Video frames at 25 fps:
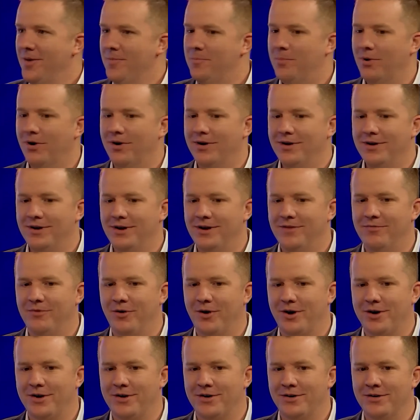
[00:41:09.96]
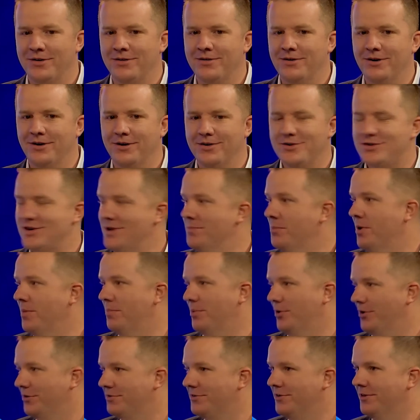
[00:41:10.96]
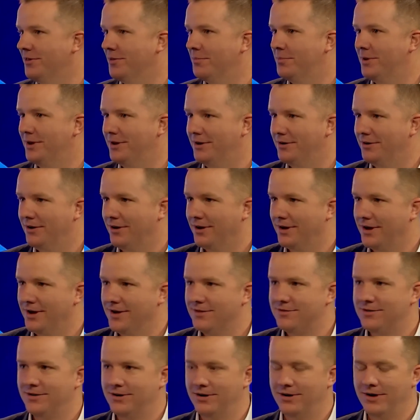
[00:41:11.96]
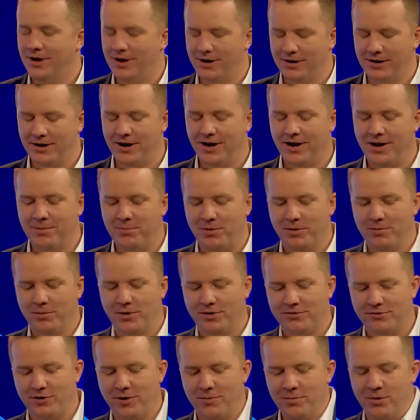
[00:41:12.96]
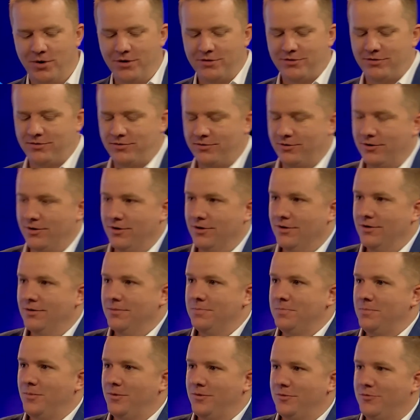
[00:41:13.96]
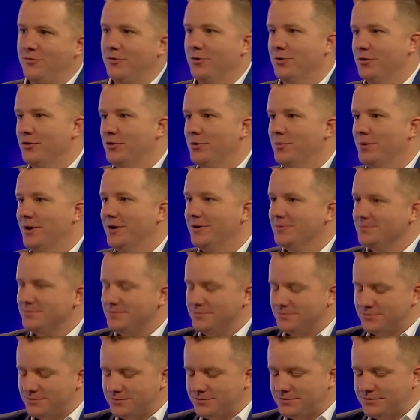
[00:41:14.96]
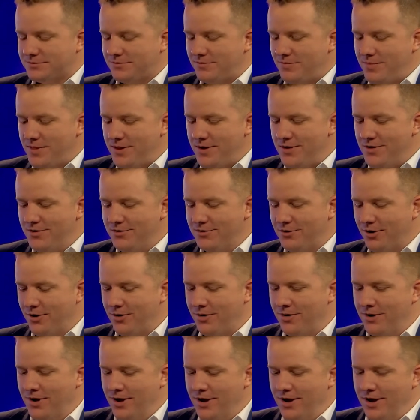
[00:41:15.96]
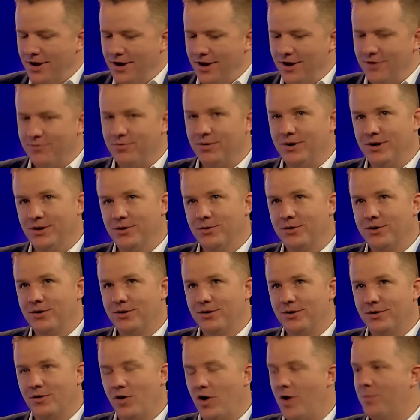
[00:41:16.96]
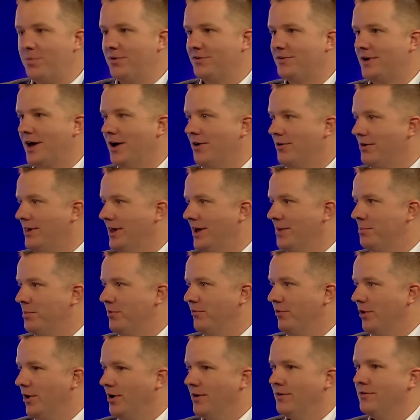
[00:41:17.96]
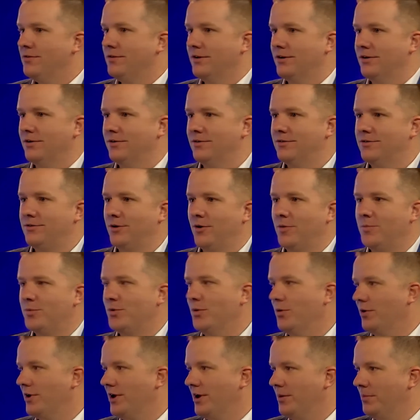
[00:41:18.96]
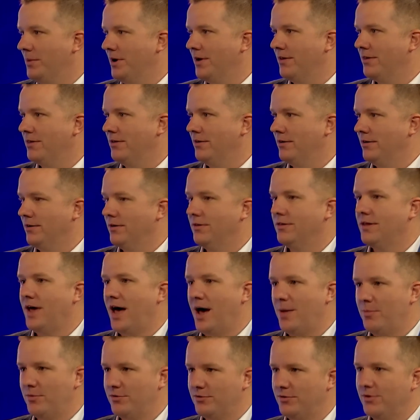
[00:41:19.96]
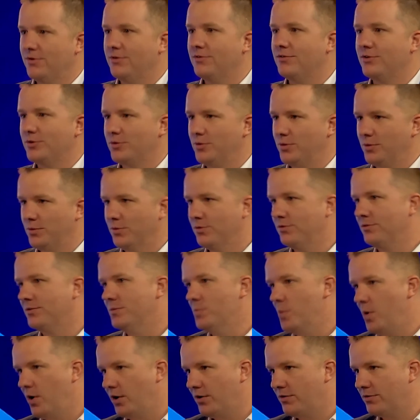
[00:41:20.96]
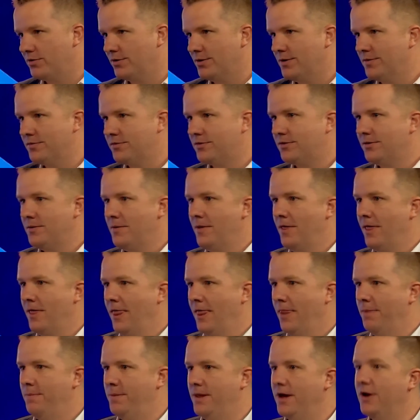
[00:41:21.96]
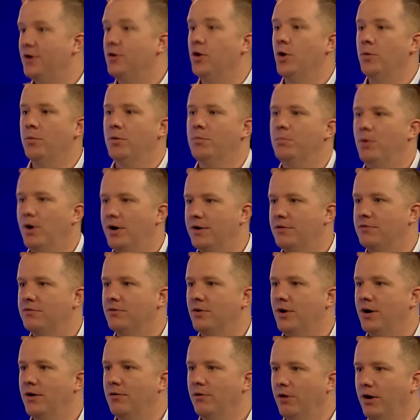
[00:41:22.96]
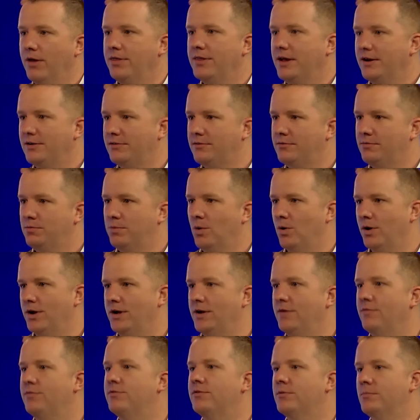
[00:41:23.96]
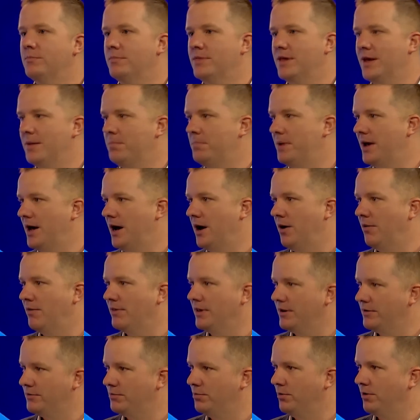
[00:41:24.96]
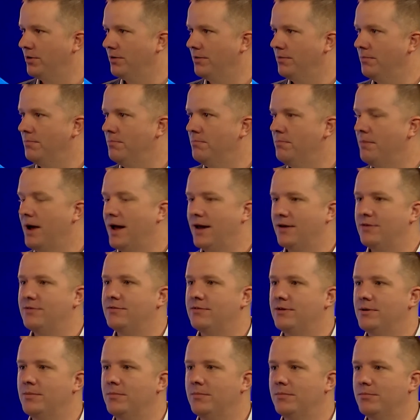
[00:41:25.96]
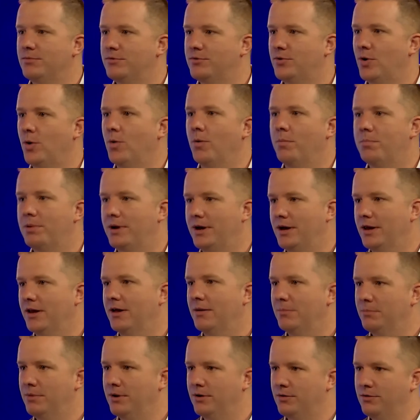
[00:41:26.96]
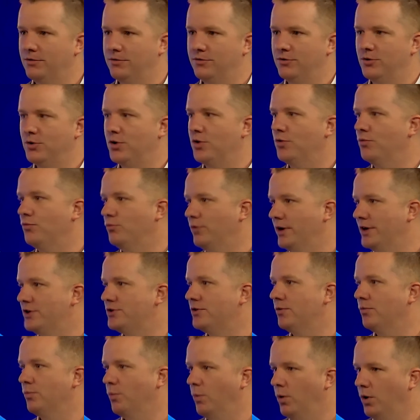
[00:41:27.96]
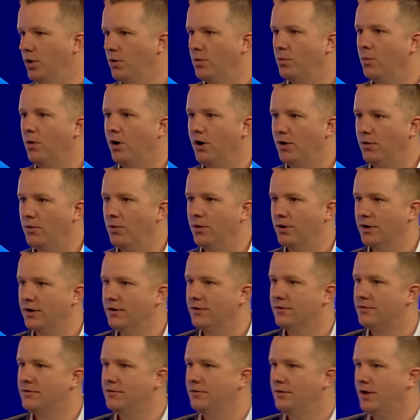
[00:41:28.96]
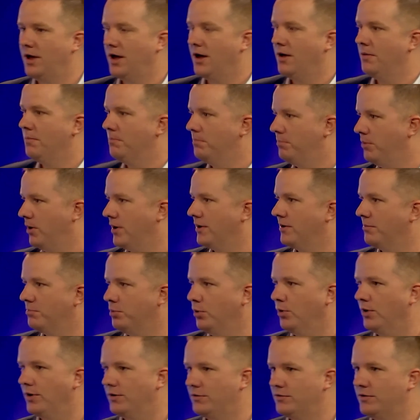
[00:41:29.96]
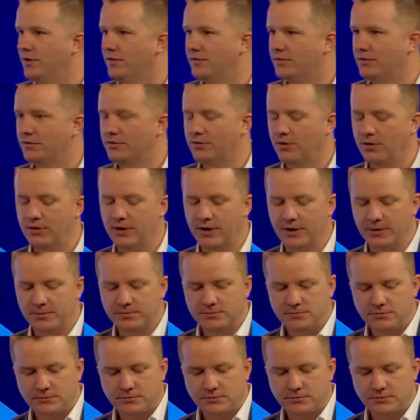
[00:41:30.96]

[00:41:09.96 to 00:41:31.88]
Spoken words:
But if I can share my personal opinion, I guess, and get up on my soapbox for a little bit. So if we look at hyperscale cloud providers, and so I'm talking about the Amazons, the Googles, the Microsofts, they're global by design, right? That's what gives them their power. That's what makes them so appealing, because you can reach a worldwide audience by deploying services on there.